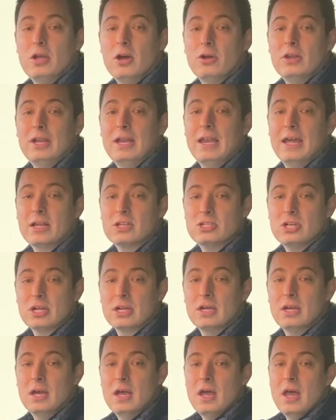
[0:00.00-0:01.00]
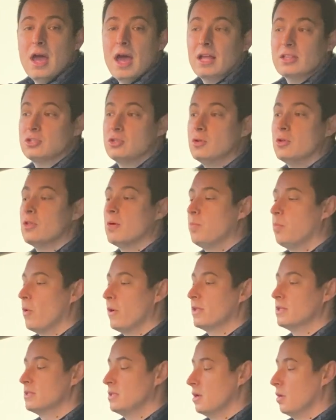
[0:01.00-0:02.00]
on electric to the
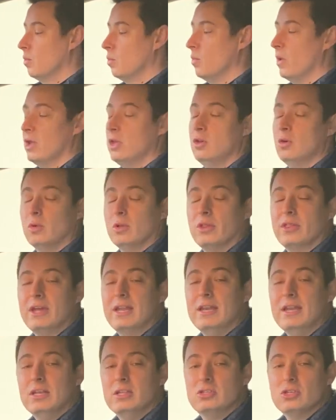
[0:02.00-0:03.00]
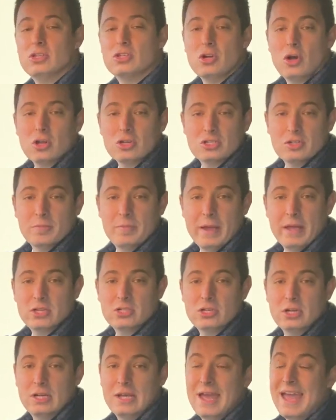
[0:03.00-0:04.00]
point where you will then need to charge the
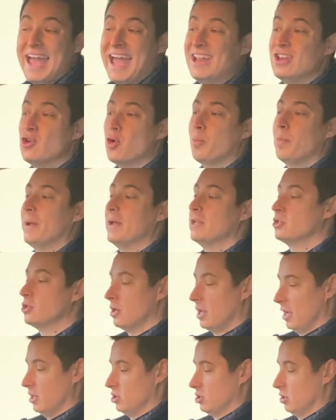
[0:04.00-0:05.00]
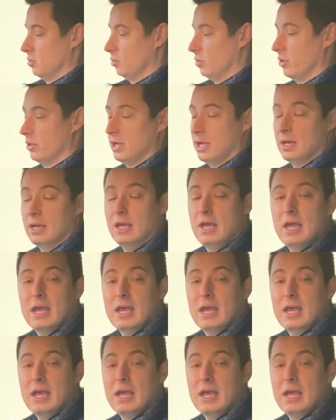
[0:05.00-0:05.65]
battery and your petrol engine will then